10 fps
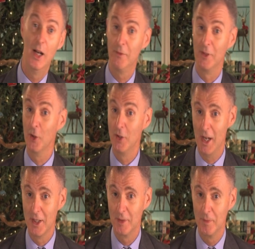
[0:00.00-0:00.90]
I haven't gone
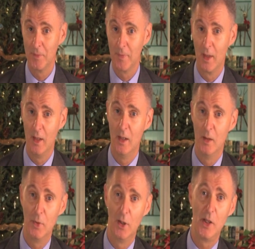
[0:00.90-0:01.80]
yet.
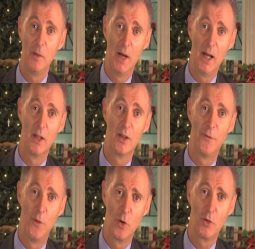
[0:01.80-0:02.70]
But looking back at the
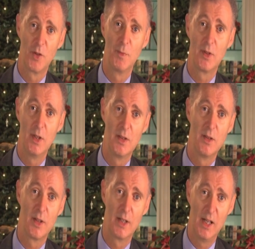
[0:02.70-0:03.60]
4 Christmas
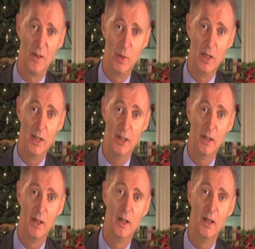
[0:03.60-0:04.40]
seasons that I have been here,